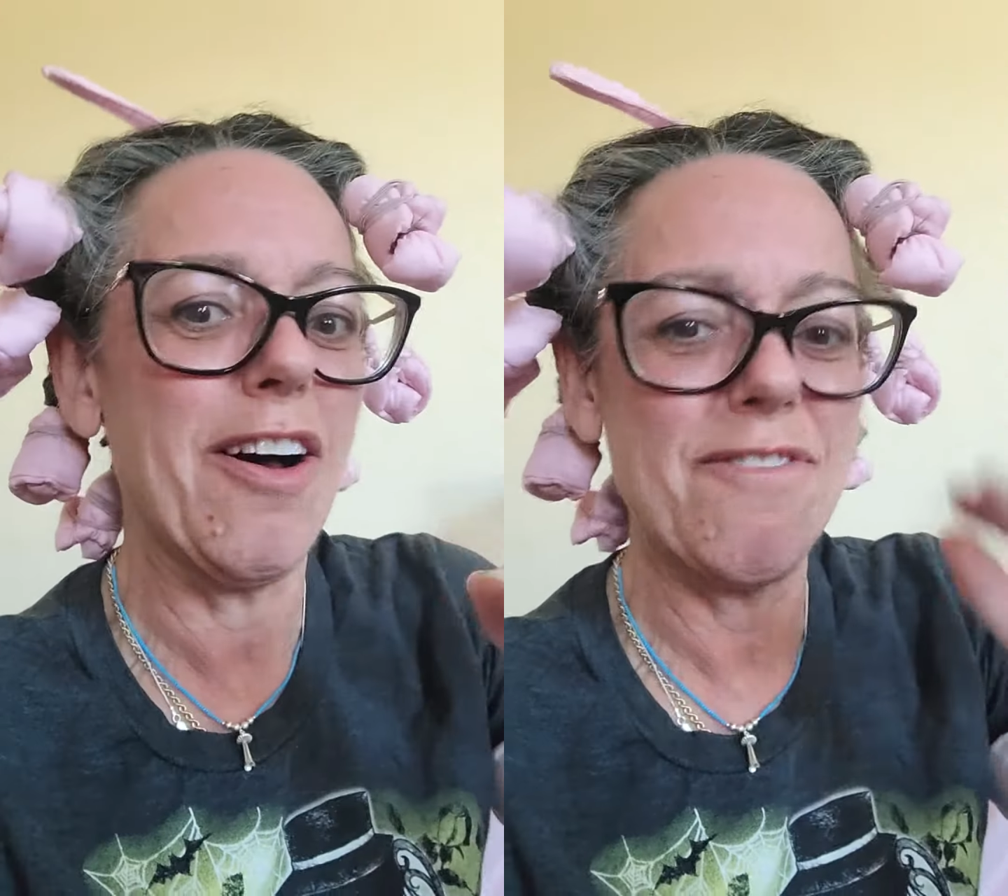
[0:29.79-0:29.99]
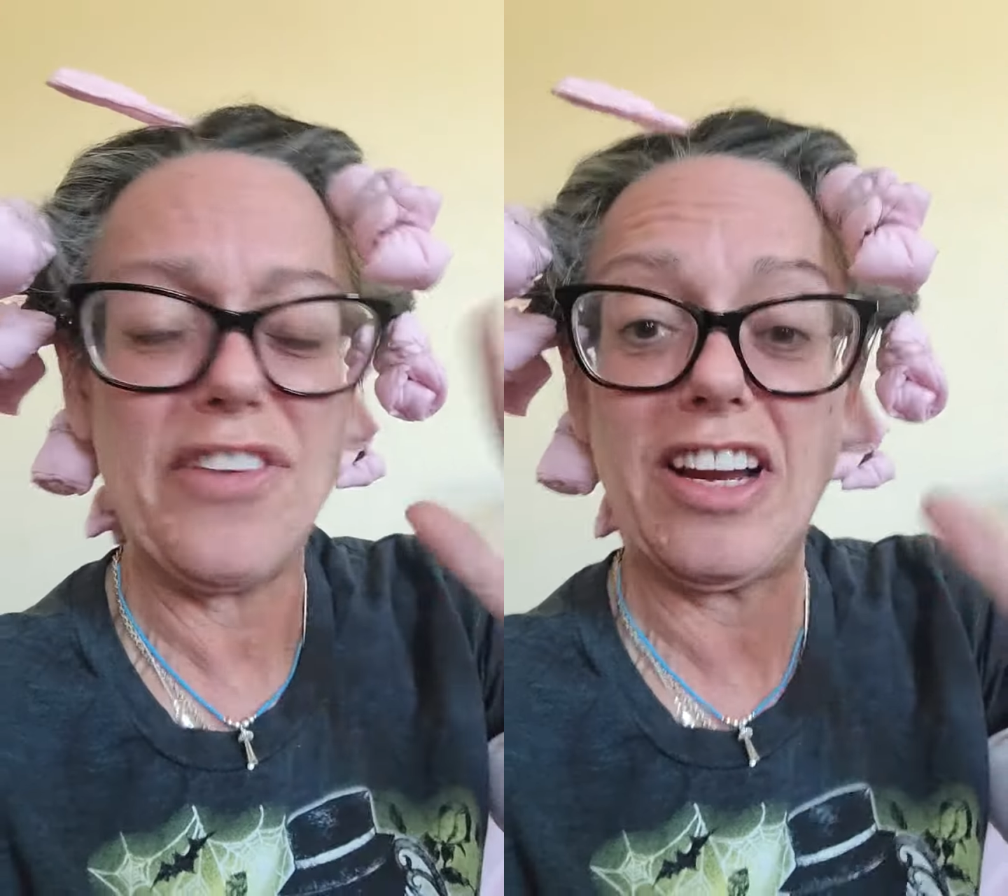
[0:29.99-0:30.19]

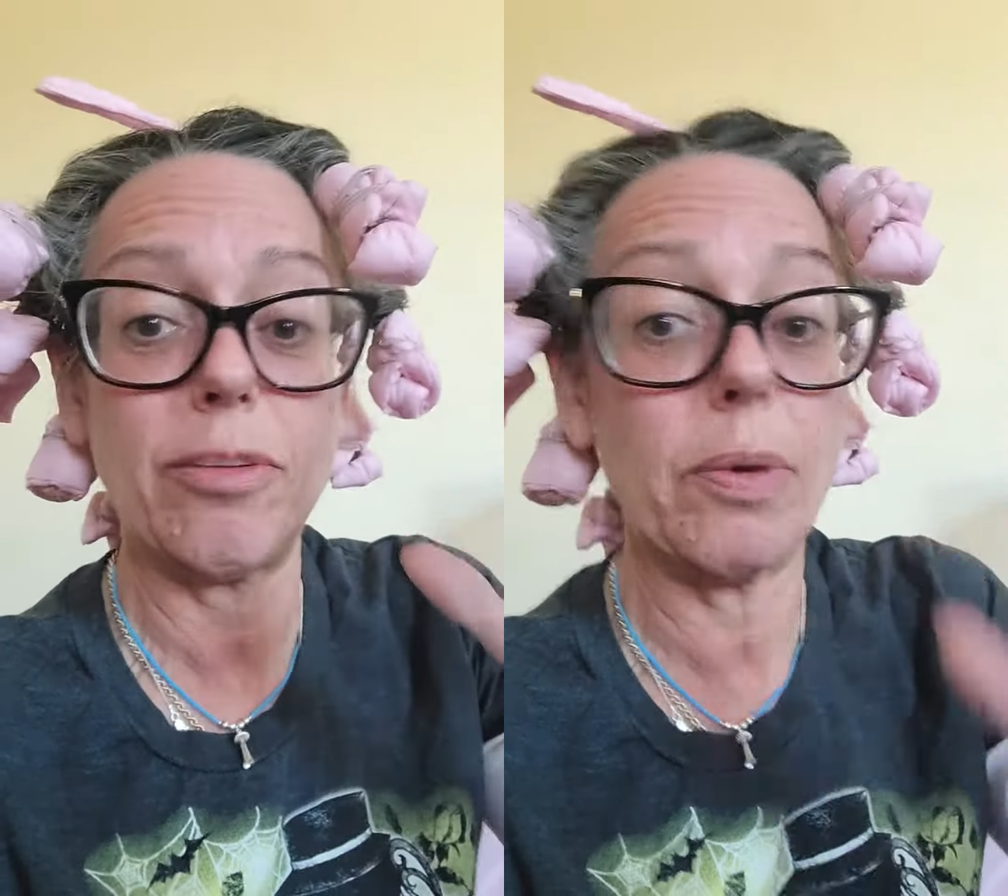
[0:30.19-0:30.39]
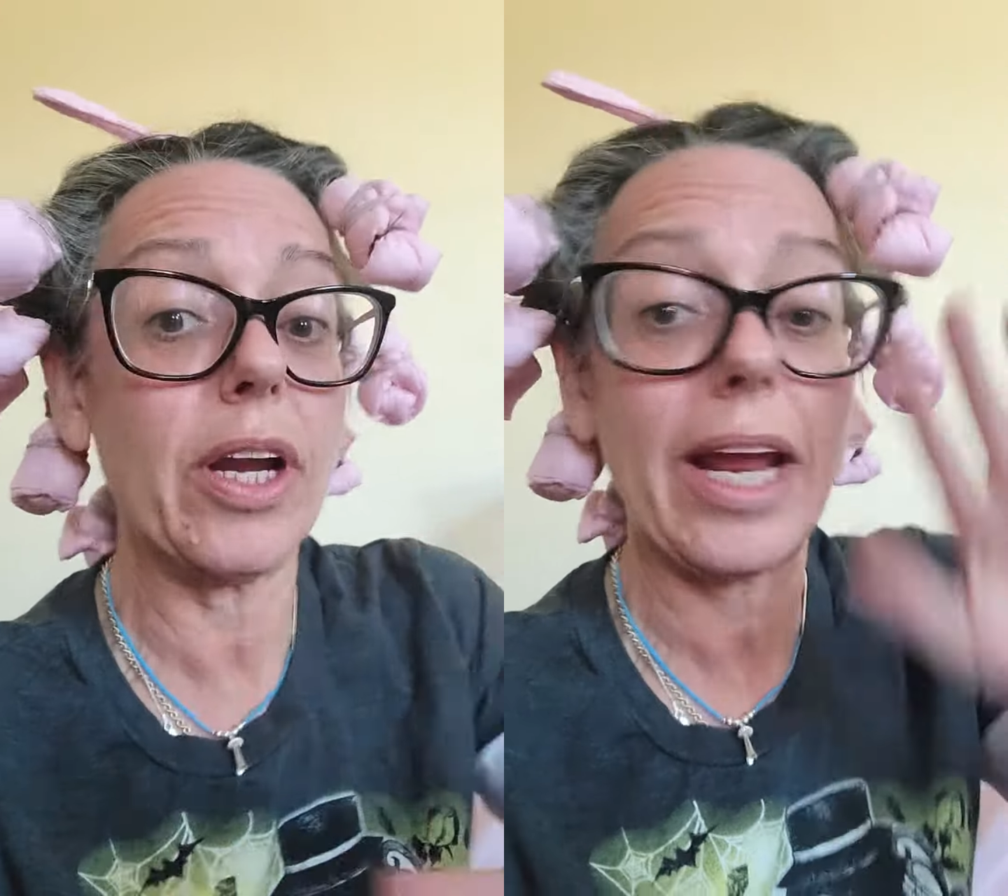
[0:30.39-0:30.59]
on
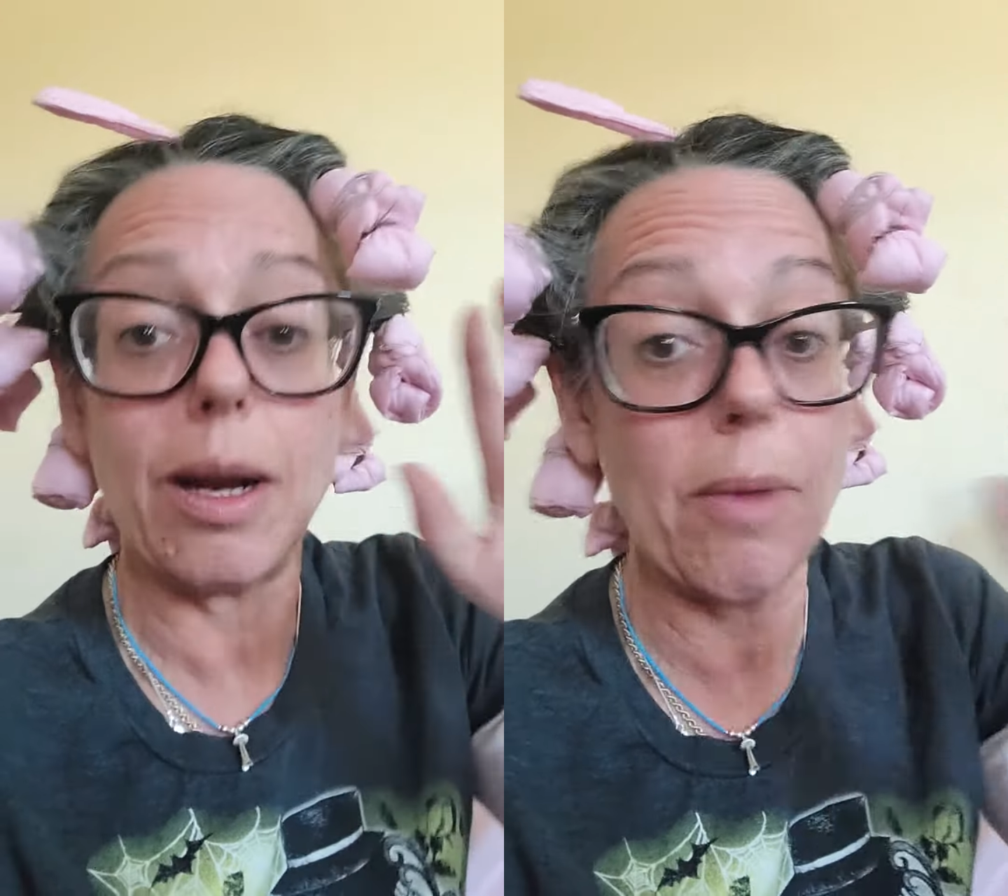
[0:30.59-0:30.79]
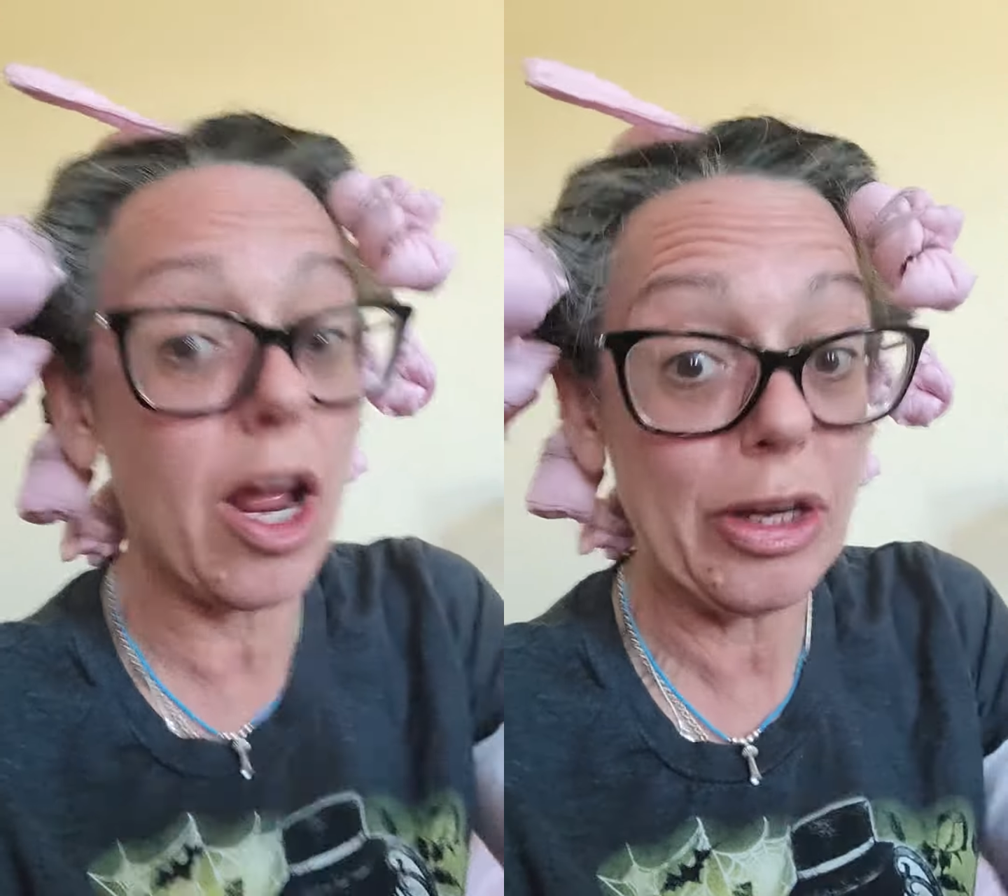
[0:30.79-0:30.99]
Facebook
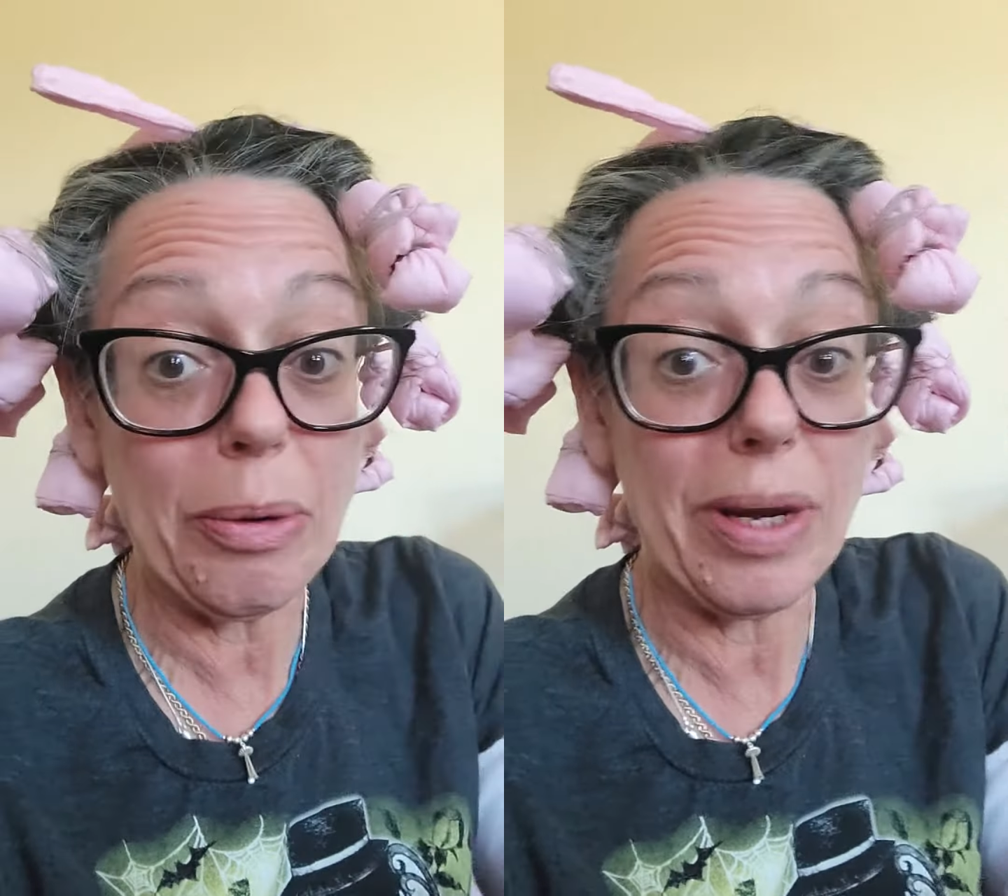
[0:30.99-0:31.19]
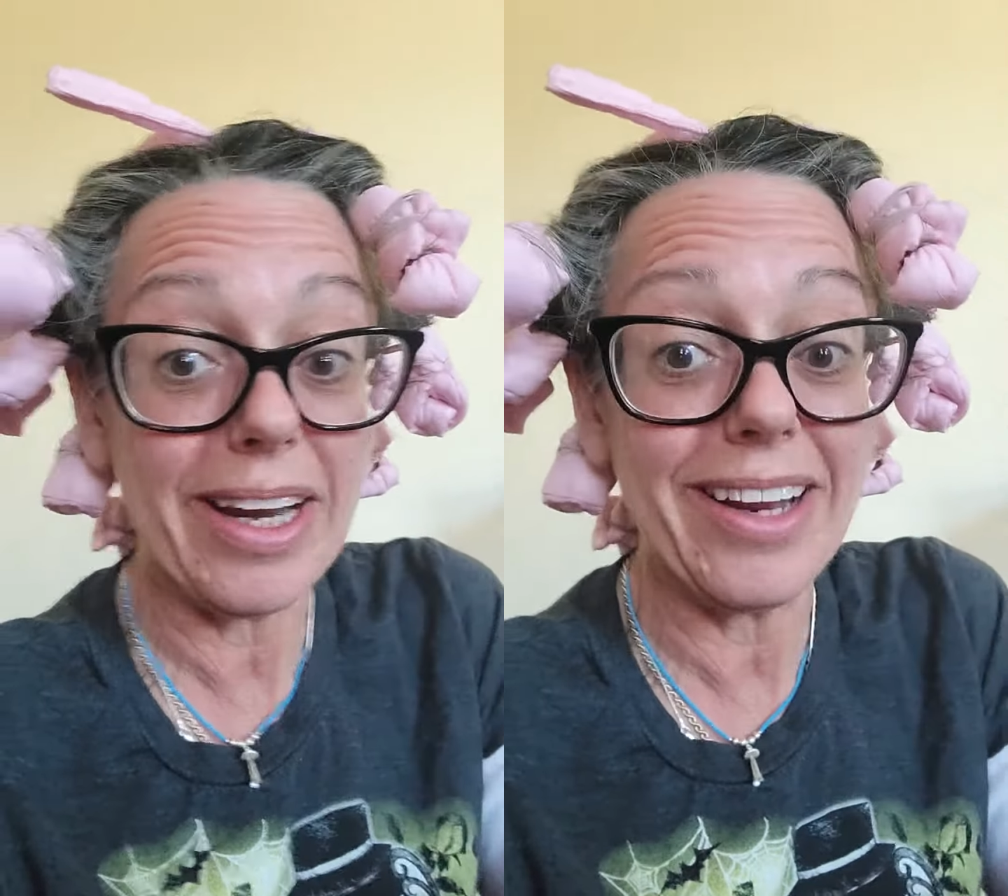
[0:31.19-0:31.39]
and I'm not
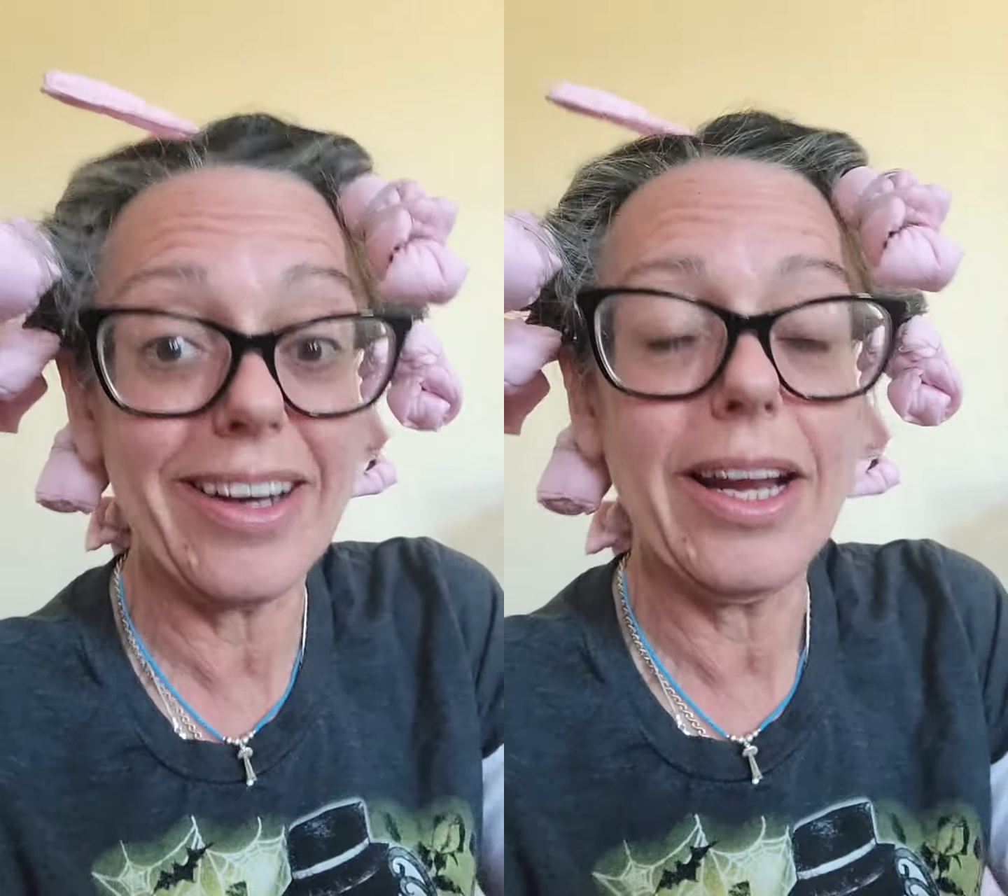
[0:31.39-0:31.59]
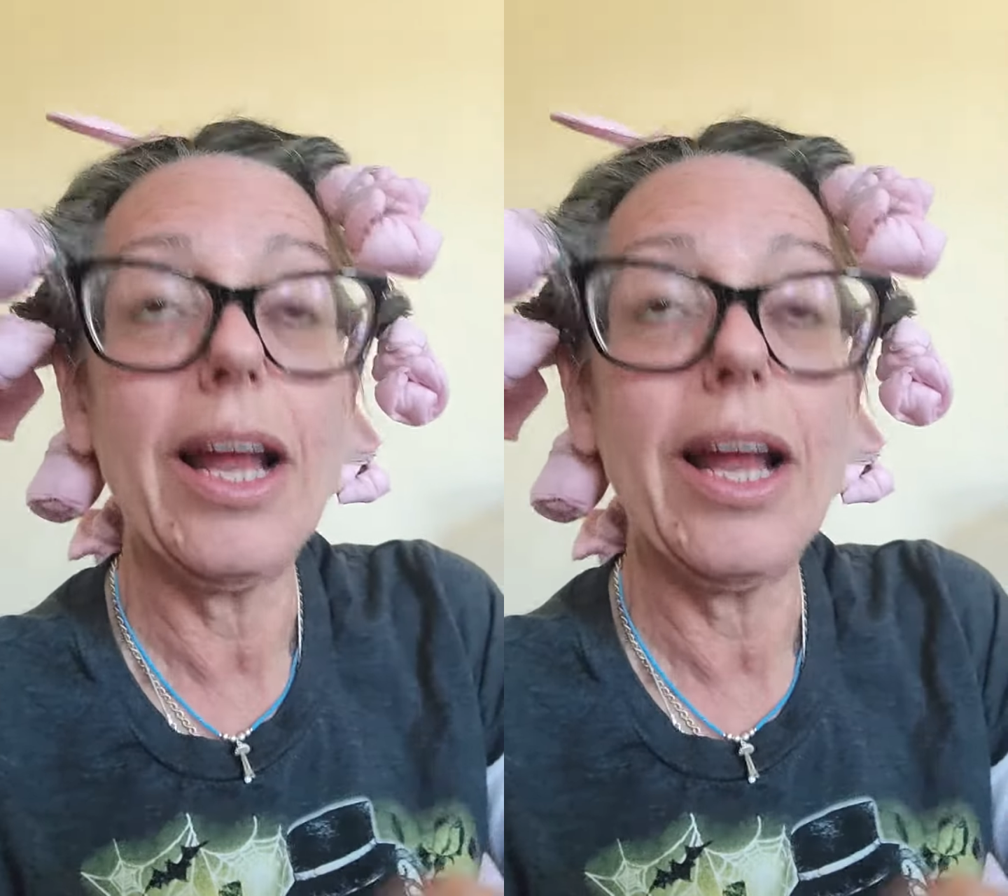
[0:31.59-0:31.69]
doing it.